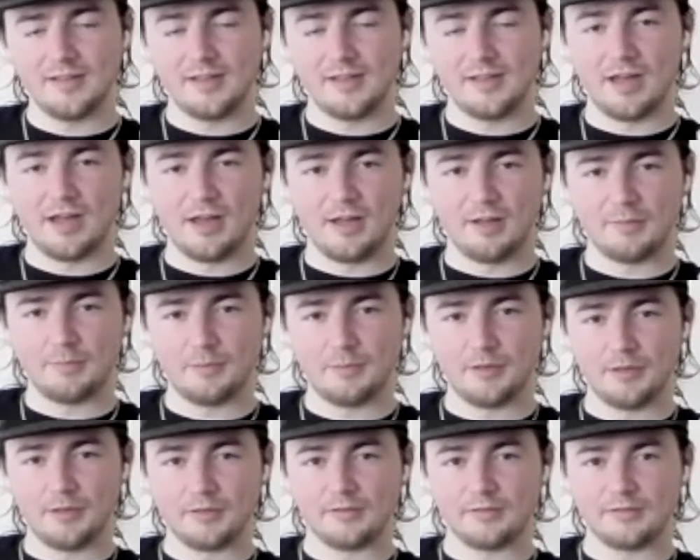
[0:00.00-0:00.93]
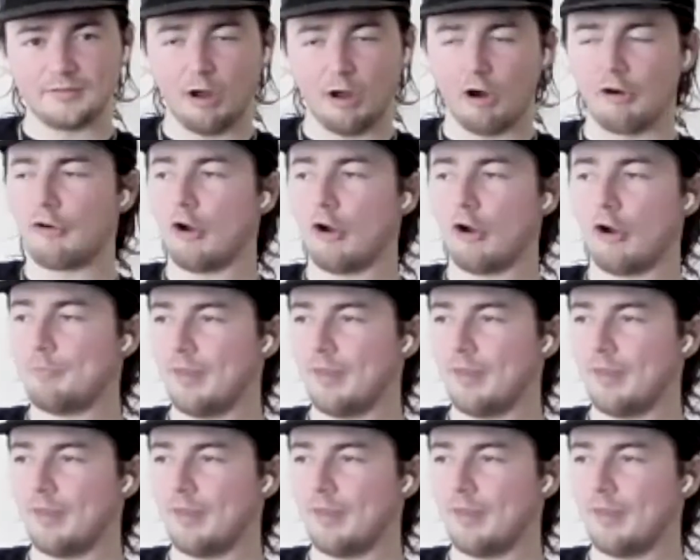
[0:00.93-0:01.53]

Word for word: Uh, but oh, yeah.